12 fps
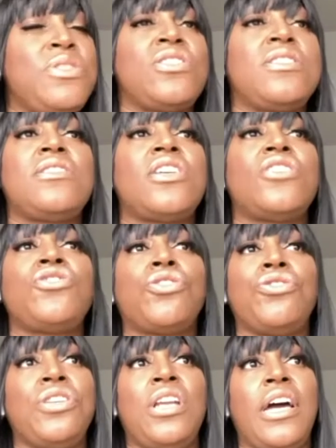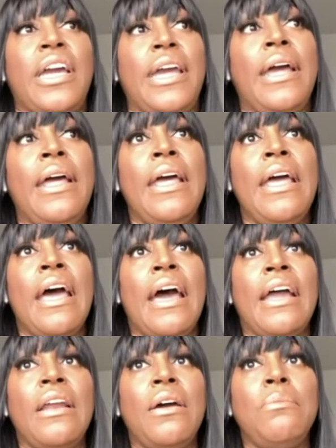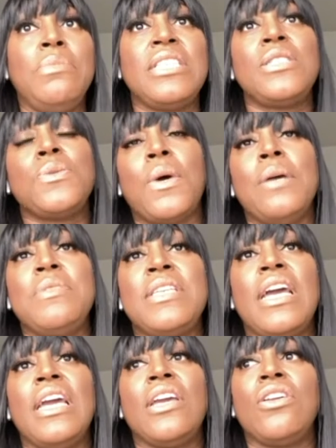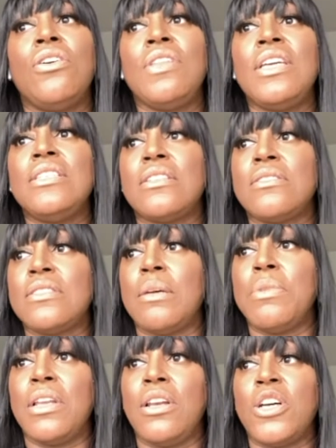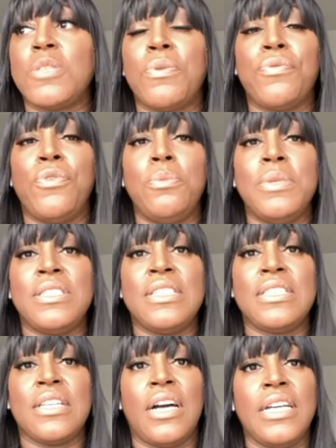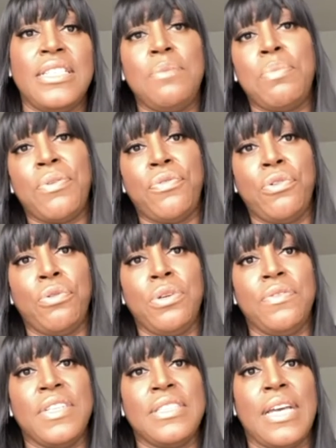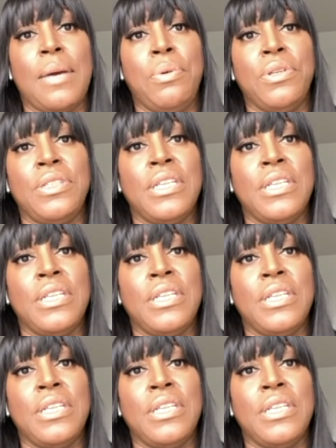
just such a good night. And this is what I'm saying. These are some of the last performances that I did before all of this happened.